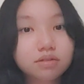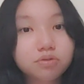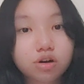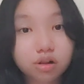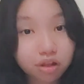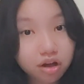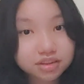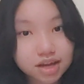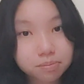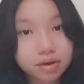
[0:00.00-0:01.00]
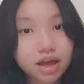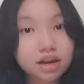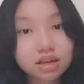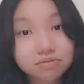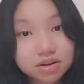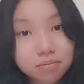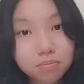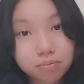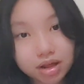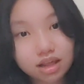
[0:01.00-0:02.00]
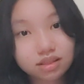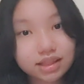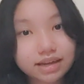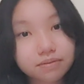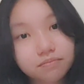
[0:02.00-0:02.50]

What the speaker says: for a long time and even permanently.